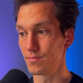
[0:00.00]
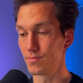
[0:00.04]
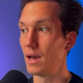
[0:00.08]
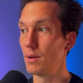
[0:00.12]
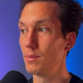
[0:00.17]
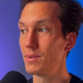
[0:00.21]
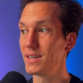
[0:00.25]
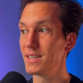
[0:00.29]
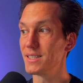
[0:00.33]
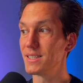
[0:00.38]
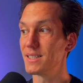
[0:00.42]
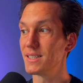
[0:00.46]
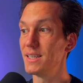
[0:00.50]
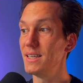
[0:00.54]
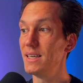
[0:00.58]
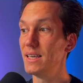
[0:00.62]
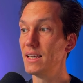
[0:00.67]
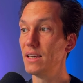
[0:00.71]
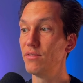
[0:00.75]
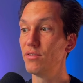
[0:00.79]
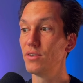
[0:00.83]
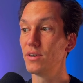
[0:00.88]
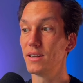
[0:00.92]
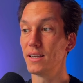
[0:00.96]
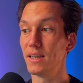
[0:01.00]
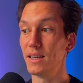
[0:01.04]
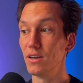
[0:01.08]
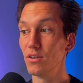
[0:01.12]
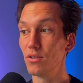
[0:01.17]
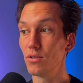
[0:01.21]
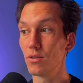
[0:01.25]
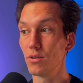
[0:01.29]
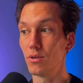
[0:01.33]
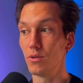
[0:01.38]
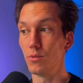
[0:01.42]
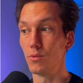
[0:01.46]
And we can see even
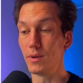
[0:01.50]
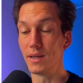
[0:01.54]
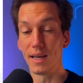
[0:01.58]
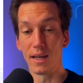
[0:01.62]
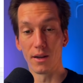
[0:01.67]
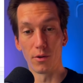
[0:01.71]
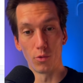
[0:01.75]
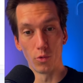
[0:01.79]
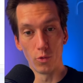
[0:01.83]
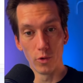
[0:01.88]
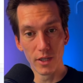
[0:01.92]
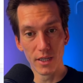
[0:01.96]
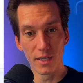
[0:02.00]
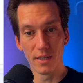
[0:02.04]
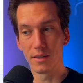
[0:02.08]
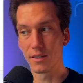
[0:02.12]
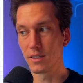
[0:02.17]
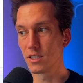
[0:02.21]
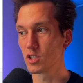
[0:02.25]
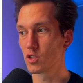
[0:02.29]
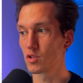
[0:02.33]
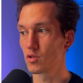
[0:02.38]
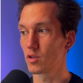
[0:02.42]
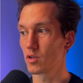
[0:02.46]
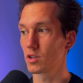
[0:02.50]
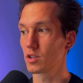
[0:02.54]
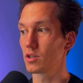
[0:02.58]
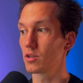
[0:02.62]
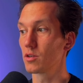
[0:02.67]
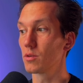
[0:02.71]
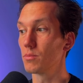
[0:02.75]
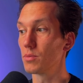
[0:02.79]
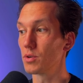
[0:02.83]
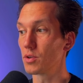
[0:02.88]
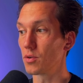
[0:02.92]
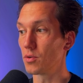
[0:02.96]
here, we get a really nice
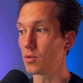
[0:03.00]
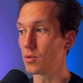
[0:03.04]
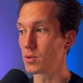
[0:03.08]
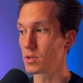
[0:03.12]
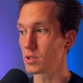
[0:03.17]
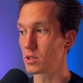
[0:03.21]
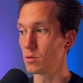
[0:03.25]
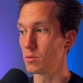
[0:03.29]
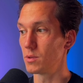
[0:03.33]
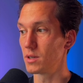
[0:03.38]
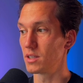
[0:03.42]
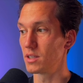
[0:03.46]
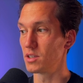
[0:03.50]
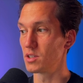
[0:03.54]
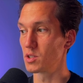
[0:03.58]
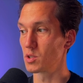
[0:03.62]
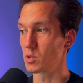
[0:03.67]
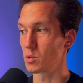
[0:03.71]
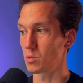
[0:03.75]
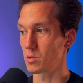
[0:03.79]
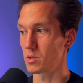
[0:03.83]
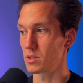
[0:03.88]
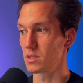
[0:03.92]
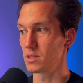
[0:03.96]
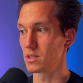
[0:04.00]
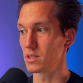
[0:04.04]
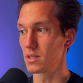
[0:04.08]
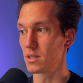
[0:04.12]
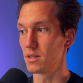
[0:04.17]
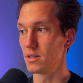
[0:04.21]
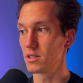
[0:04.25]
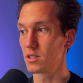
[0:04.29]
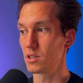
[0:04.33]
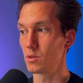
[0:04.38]
structure, but also with the sources.